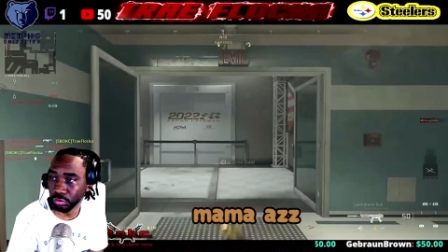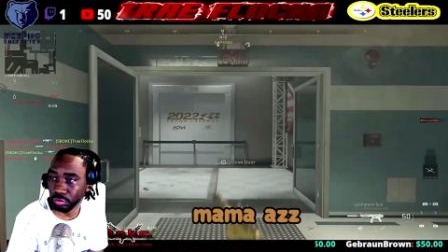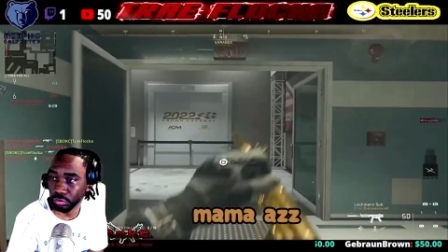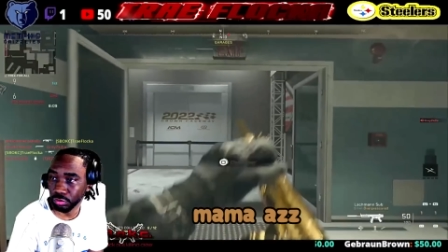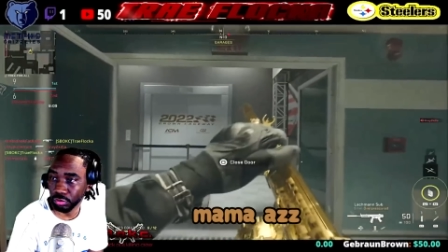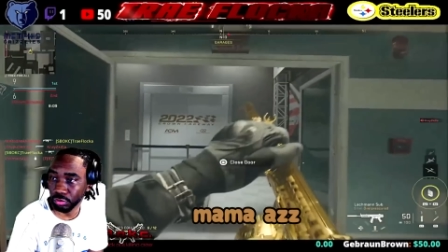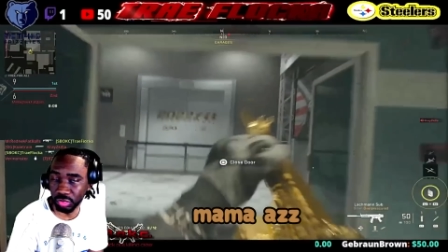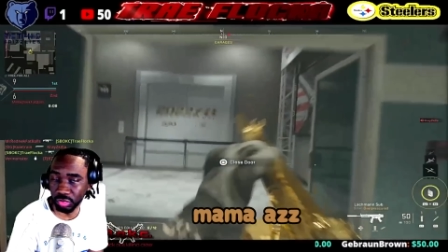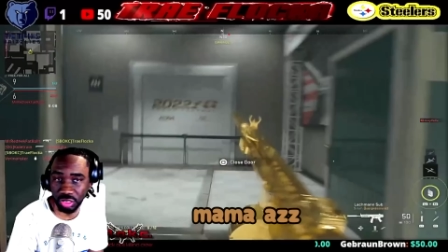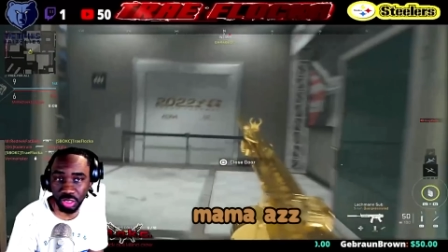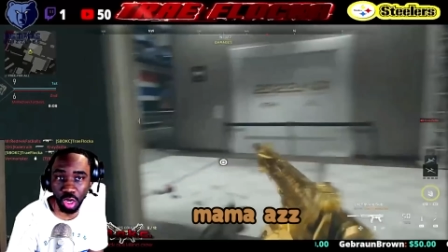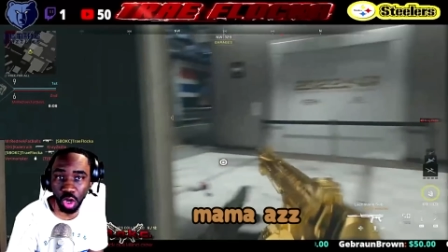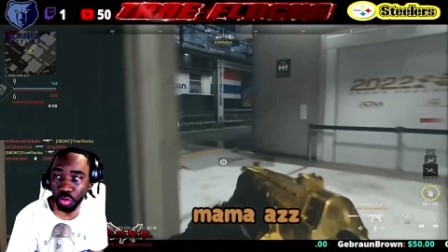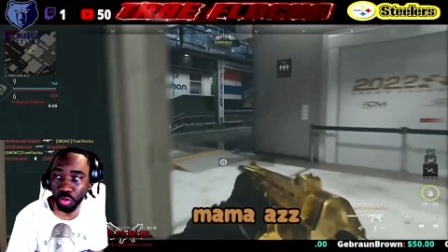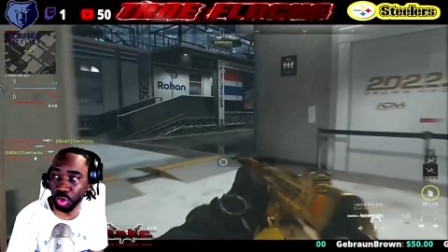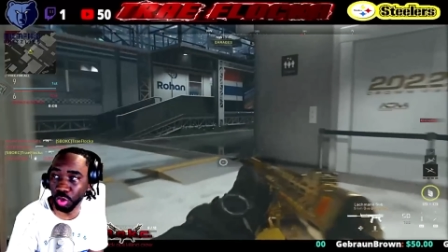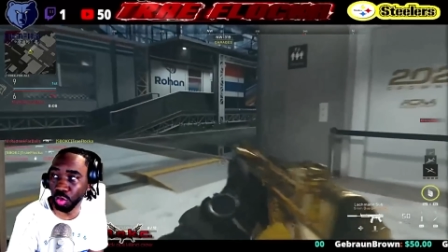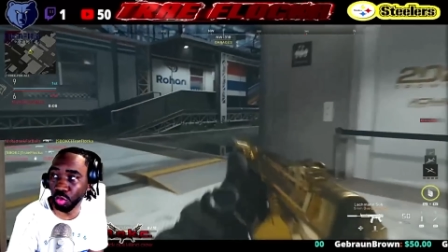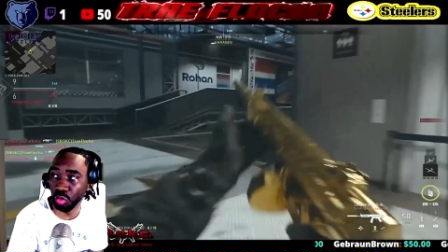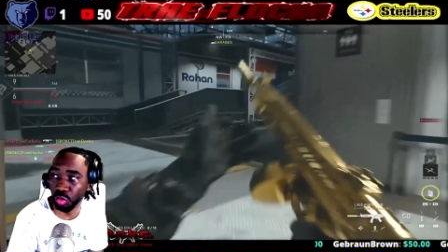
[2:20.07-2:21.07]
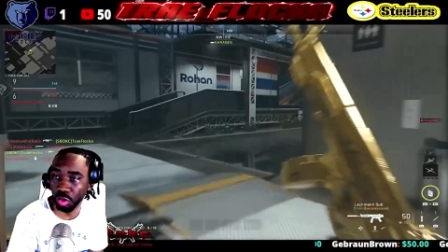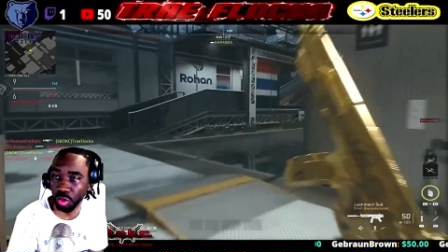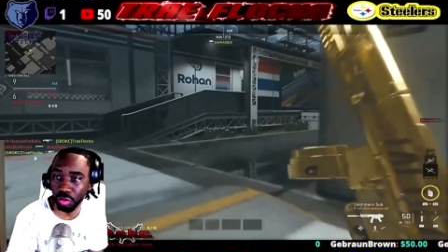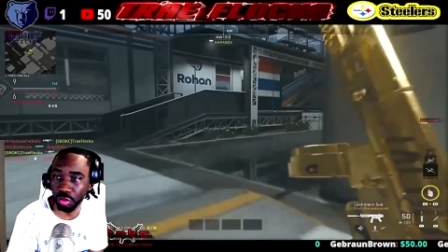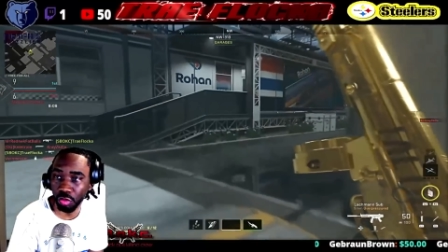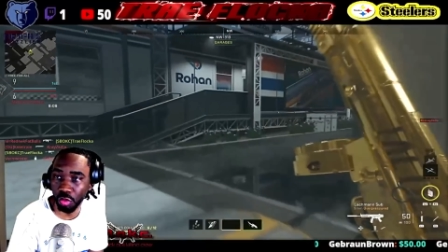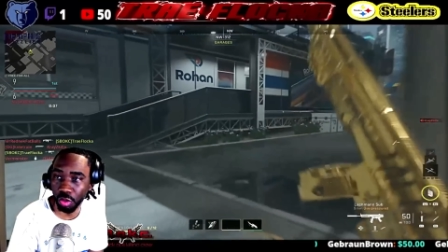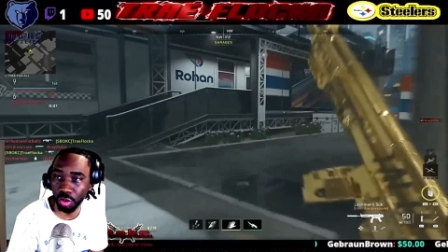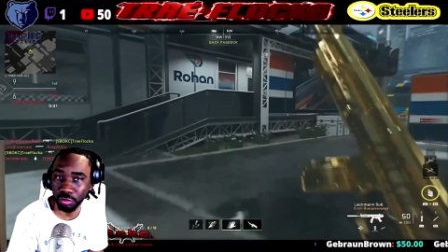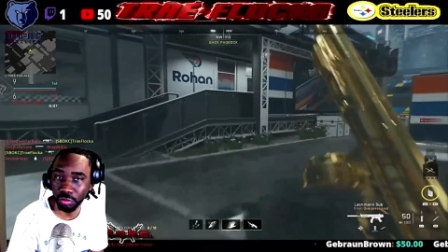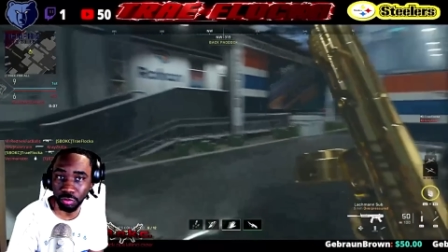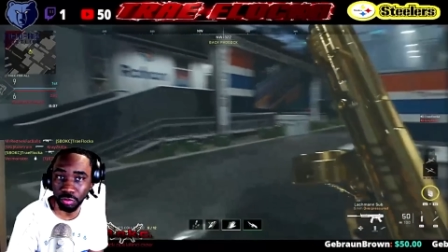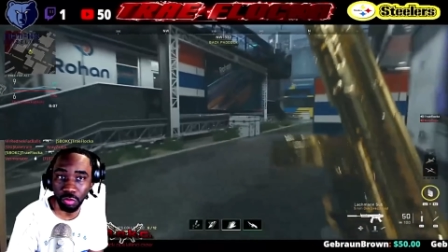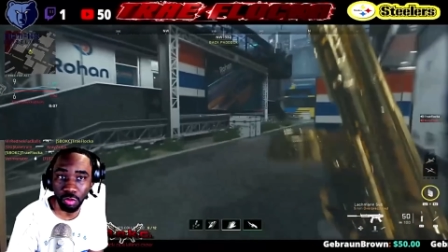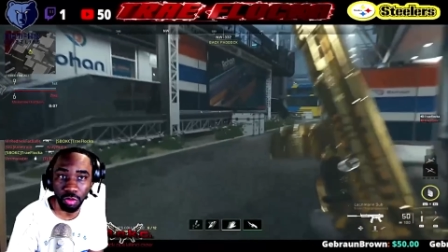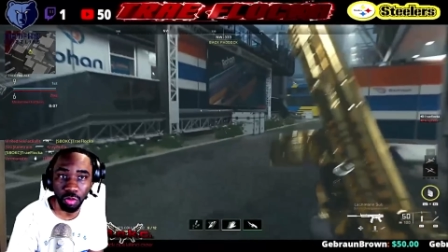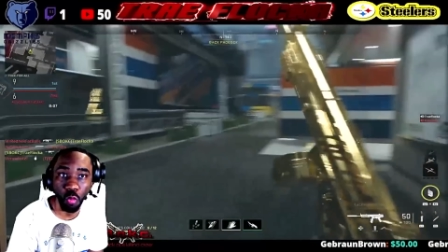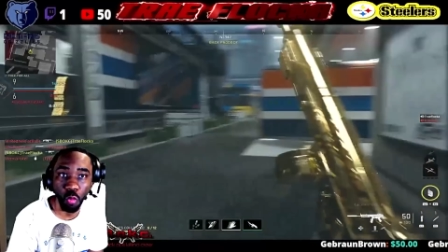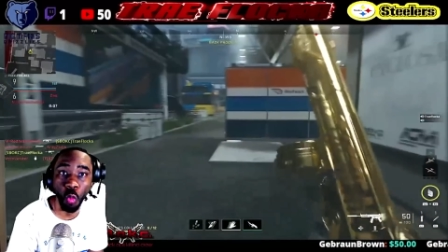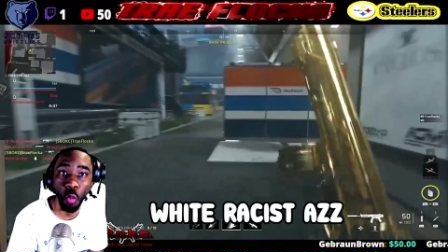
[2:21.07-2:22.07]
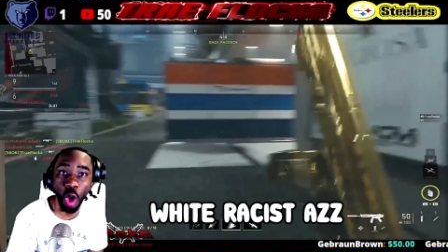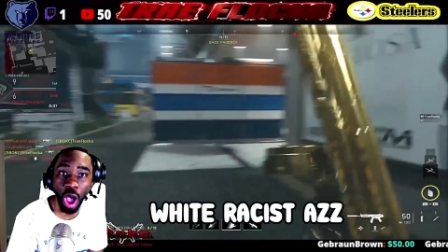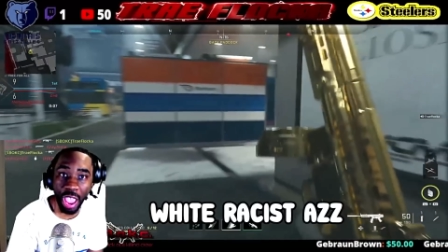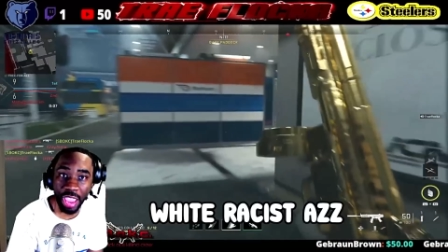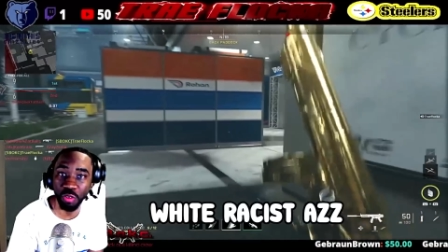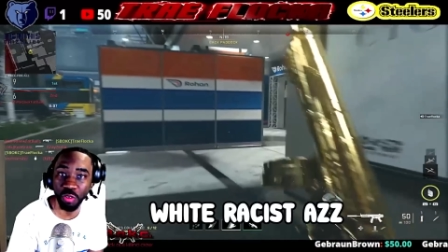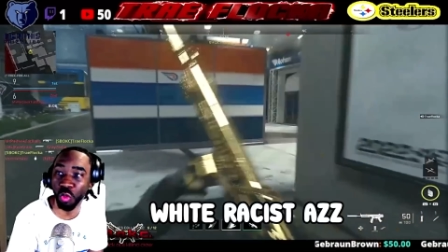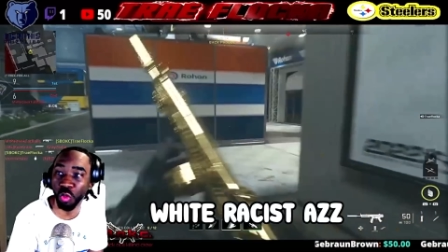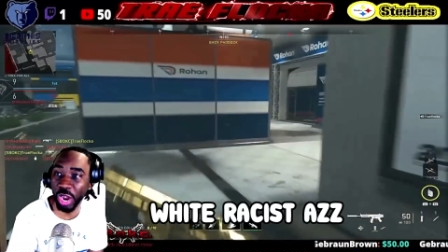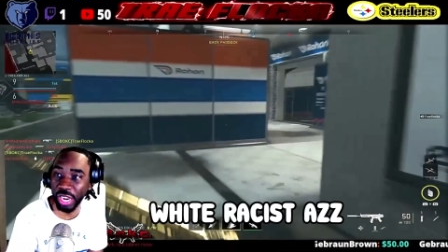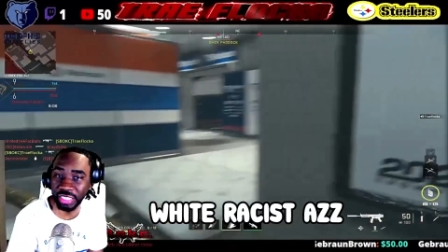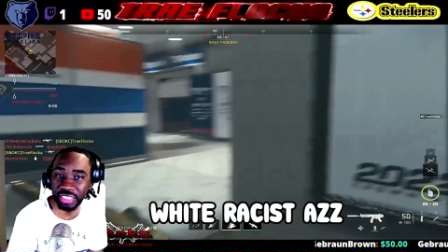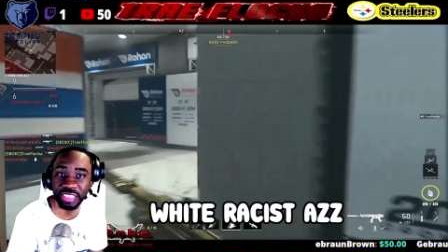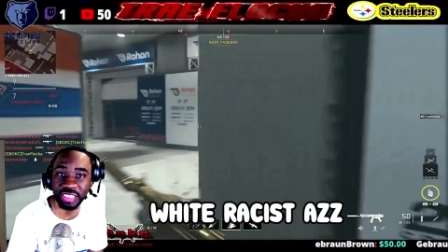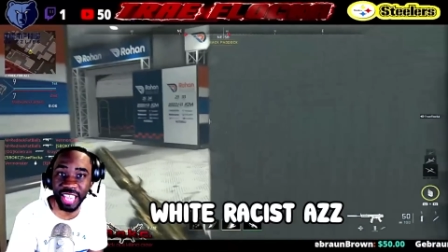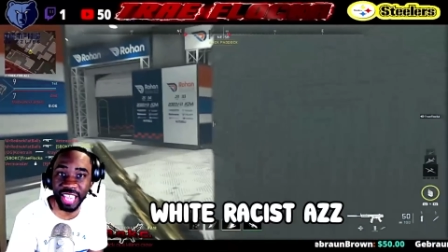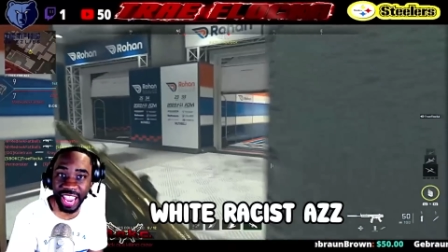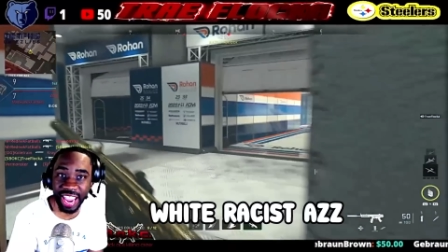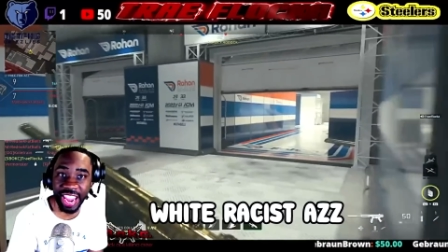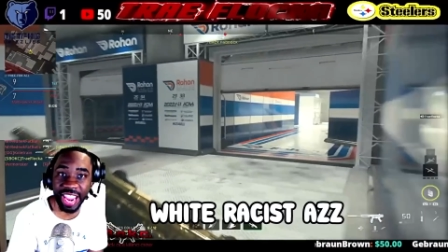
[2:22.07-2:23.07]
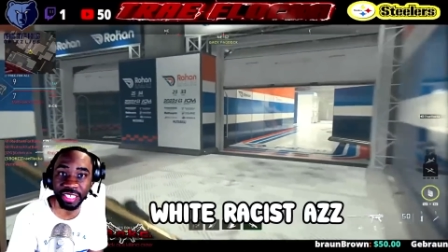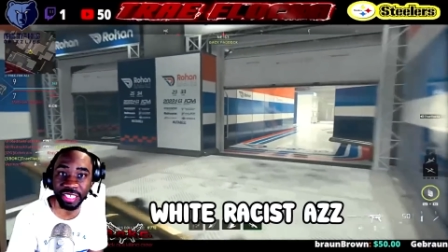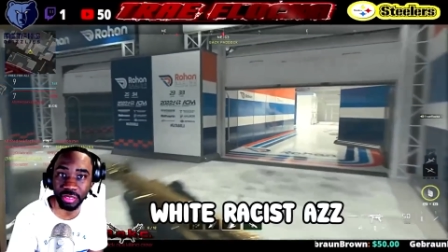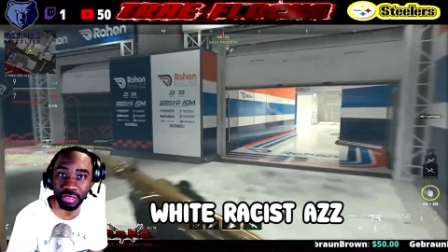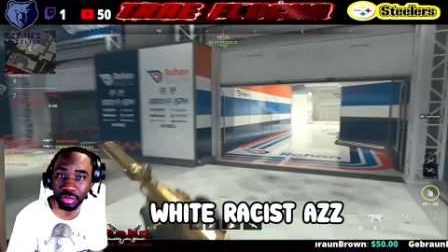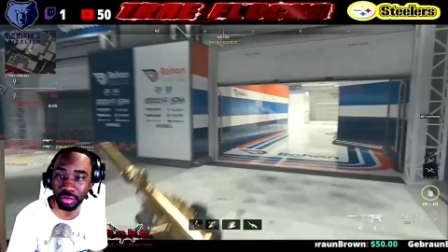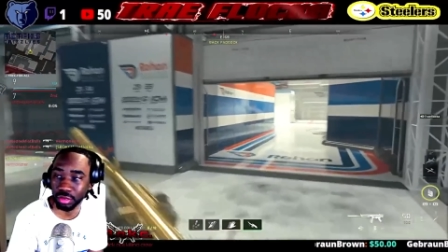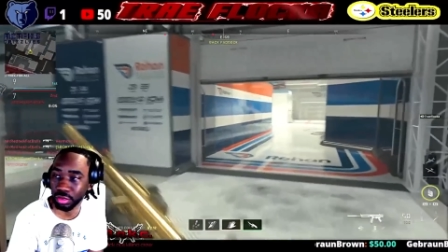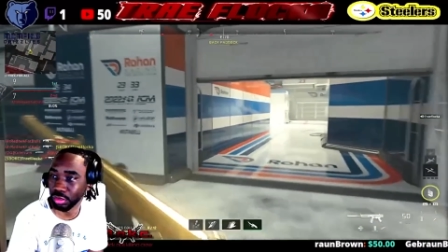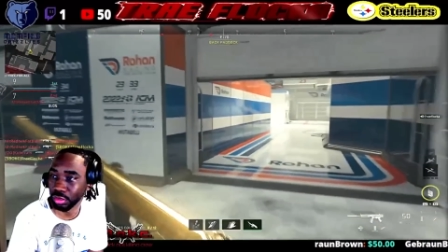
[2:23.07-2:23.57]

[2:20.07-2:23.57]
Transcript: ass. So do white racist ass.